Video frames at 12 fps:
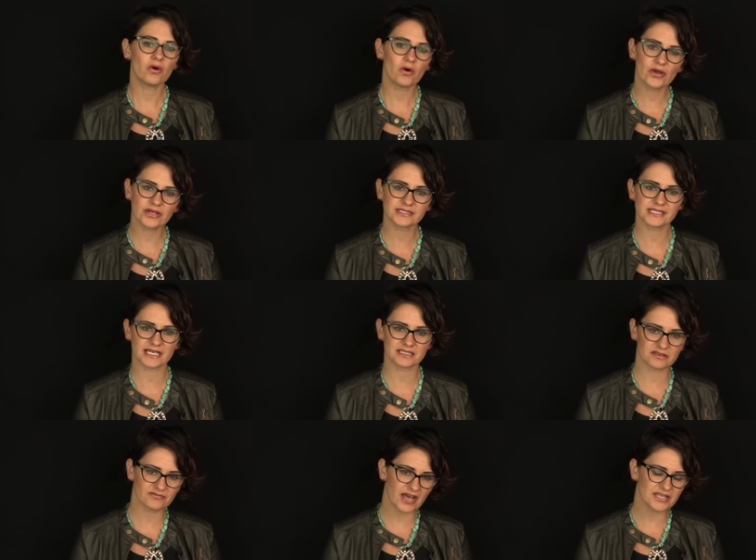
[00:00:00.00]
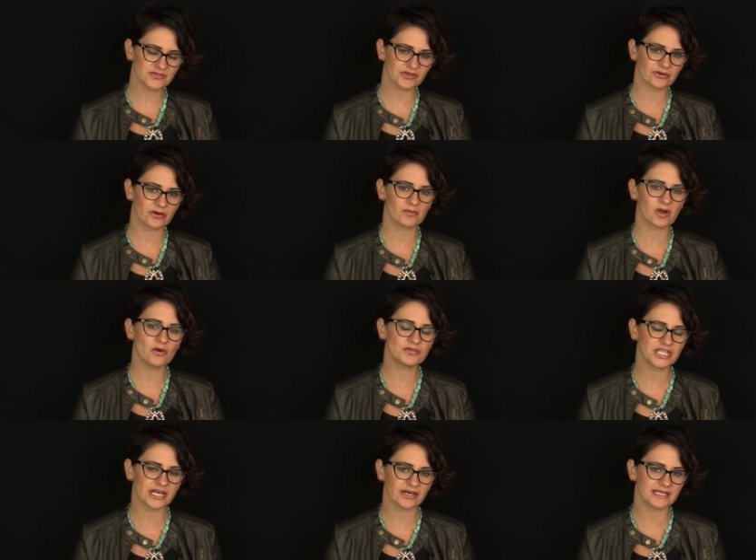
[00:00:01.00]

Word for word: Oil Sands Advisory Group co chair,